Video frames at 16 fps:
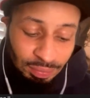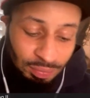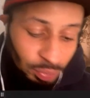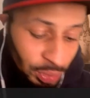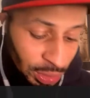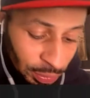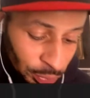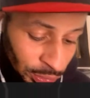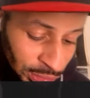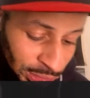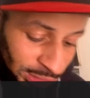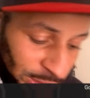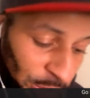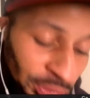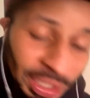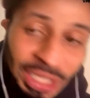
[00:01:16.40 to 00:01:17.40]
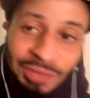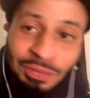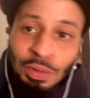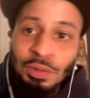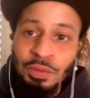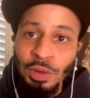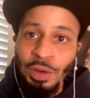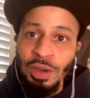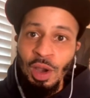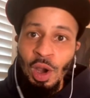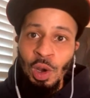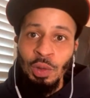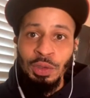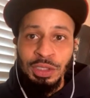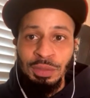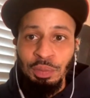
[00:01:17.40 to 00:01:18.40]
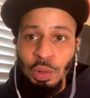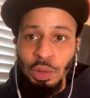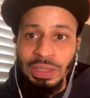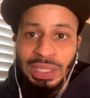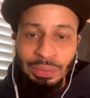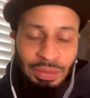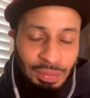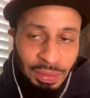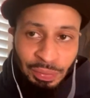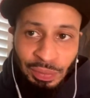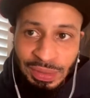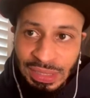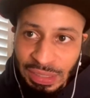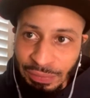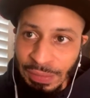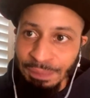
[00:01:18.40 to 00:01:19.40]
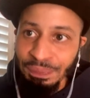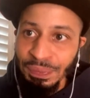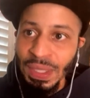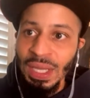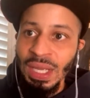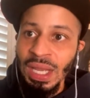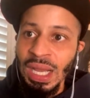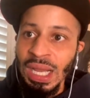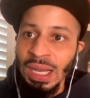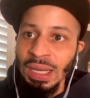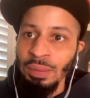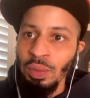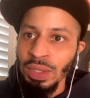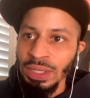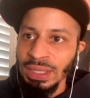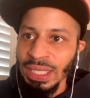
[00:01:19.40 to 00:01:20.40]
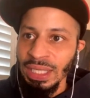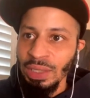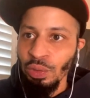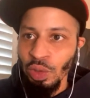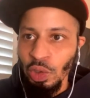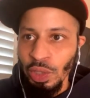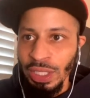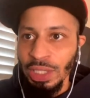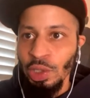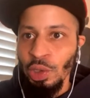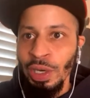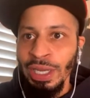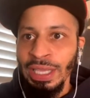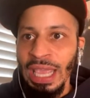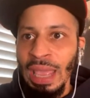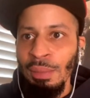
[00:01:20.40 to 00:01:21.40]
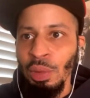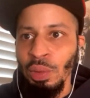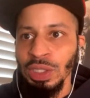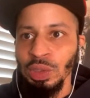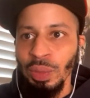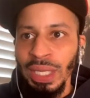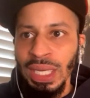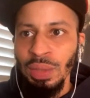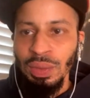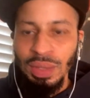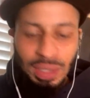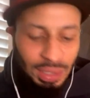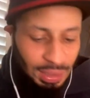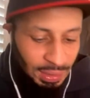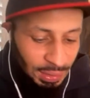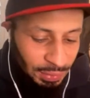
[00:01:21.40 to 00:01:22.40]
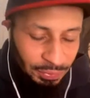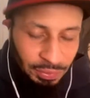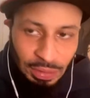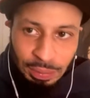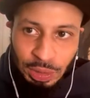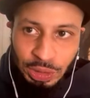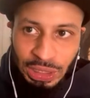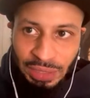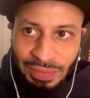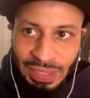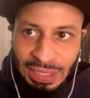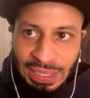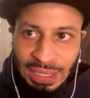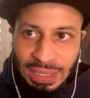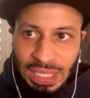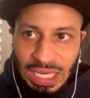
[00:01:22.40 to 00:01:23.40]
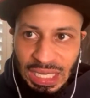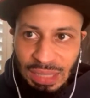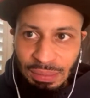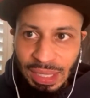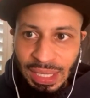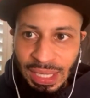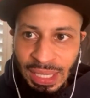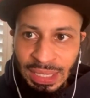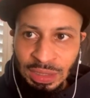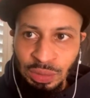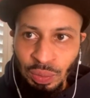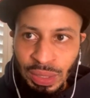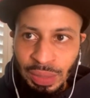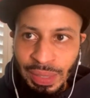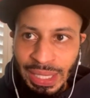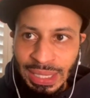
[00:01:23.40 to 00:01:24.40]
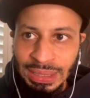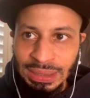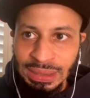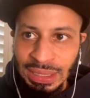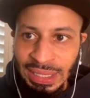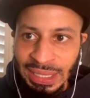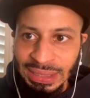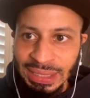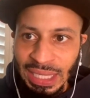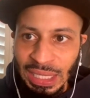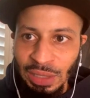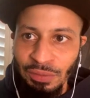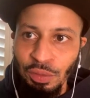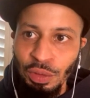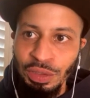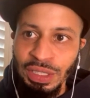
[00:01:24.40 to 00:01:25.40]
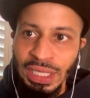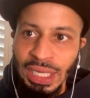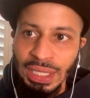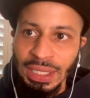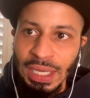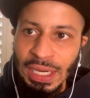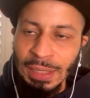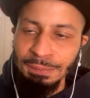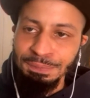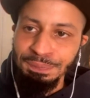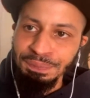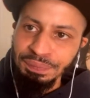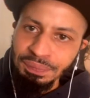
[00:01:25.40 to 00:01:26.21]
we're just so thankful for all the support that we've been receiving. I want to thank real quick Craig Campbell as well from CoachellaValley.com as well as today'scalifornia.com.